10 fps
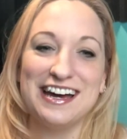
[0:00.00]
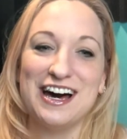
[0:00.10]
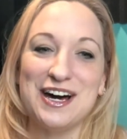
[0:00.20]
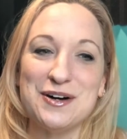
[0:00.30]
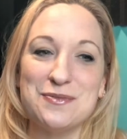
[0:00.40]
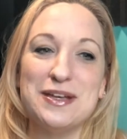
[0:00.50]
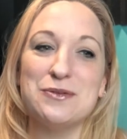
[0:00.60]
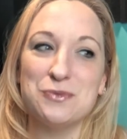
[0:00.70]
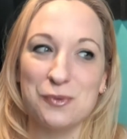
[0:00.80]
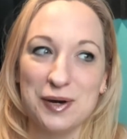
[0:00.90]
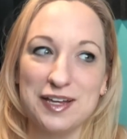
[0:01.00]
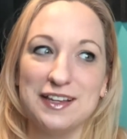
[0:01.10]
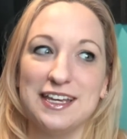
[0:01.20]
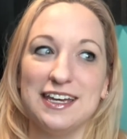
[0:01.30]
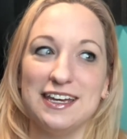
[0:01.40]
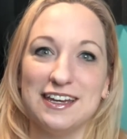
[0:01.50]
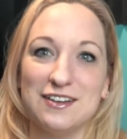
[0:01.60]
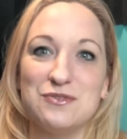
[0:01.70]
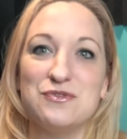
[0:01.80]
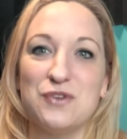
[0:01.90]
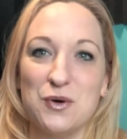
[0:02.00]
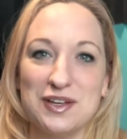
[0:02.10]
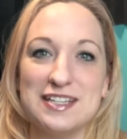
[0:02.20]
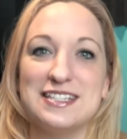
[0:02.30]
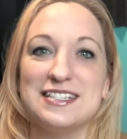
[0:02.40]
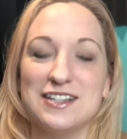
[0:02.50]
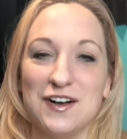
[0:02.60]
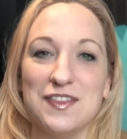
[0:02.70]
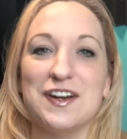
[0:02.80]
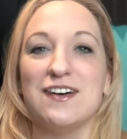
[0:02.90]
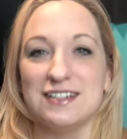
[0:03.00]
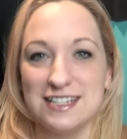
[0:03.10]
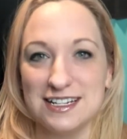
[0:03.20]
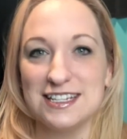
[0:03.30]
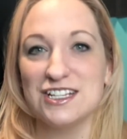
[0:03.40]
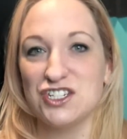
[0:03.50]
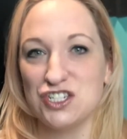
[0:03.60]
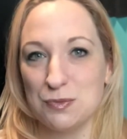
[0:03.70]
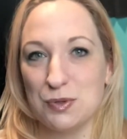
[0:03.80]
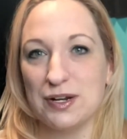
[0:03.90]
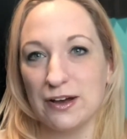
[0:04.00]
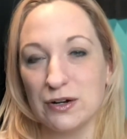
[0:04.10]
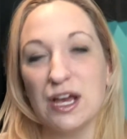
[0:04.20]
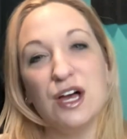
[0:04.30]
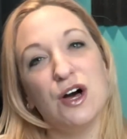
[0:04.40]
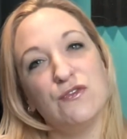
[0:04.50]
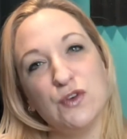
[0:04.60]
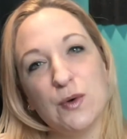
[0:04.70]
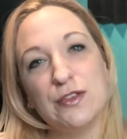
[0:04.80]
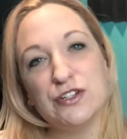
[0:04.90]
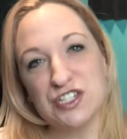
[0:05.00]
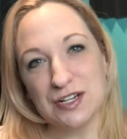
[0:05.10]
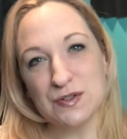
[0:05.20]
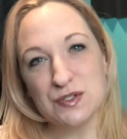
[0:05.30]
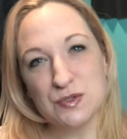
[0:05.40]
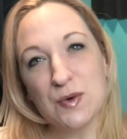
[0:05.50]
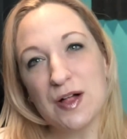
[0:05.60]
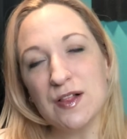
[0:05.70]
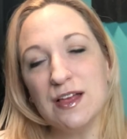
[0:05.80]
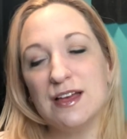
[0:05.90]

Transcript: Uh, we really focused on the content that she put out. A few other channels as well.